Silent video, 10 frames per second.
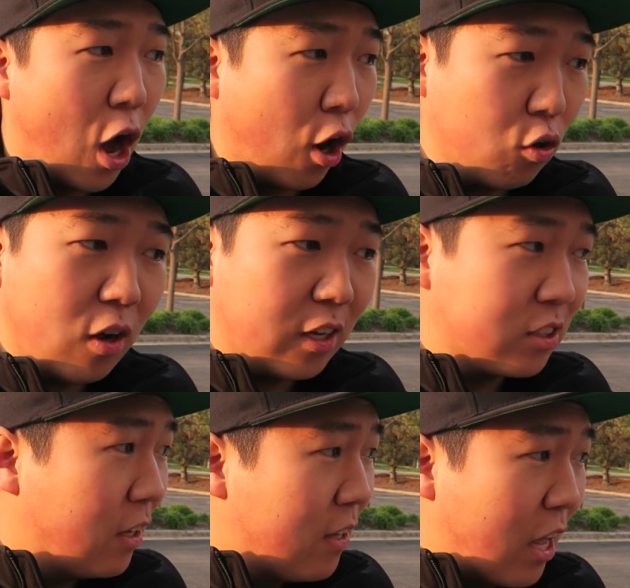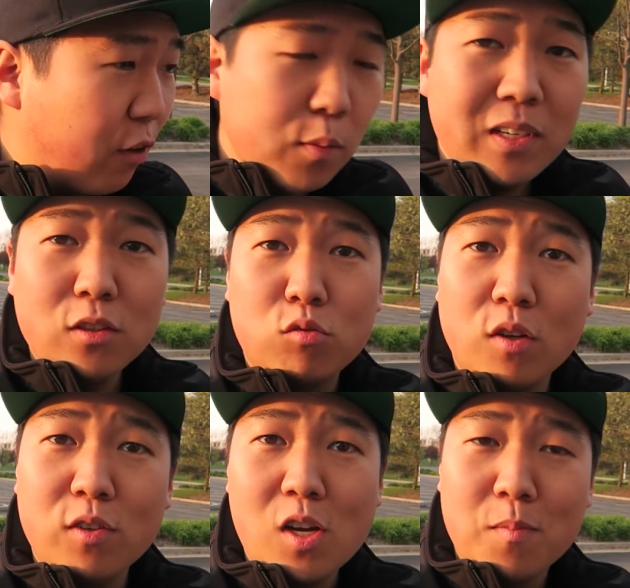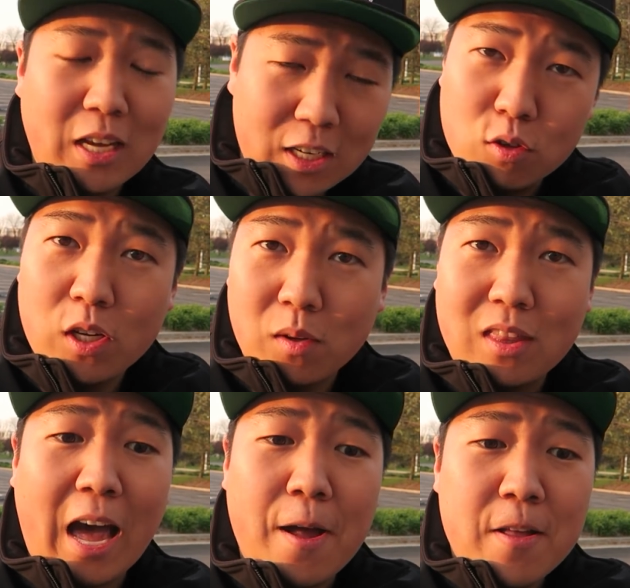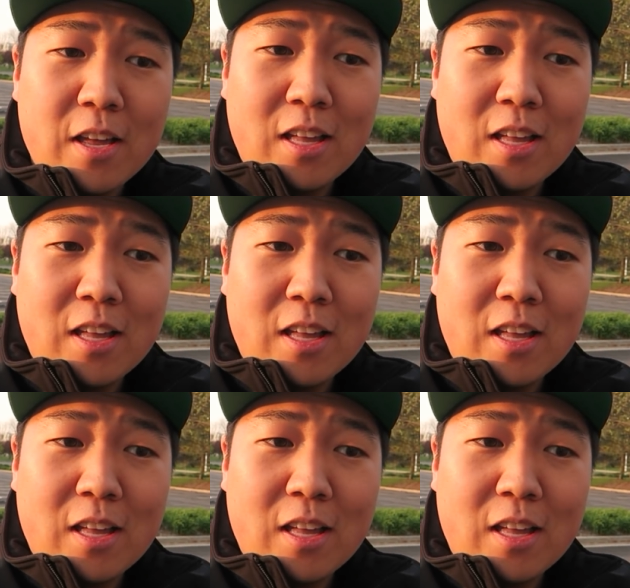Across, everybody who's driven them can agree with that.